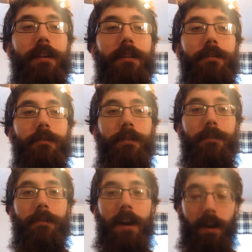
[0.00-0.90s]
include
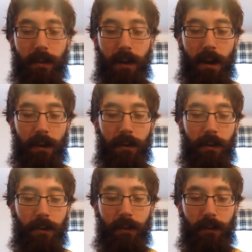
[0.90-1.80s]
the fact that
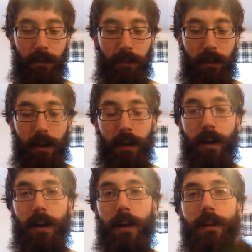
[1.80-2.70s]
I
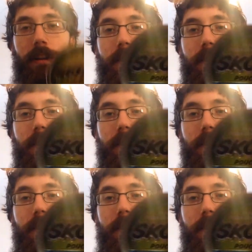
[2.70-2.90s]
got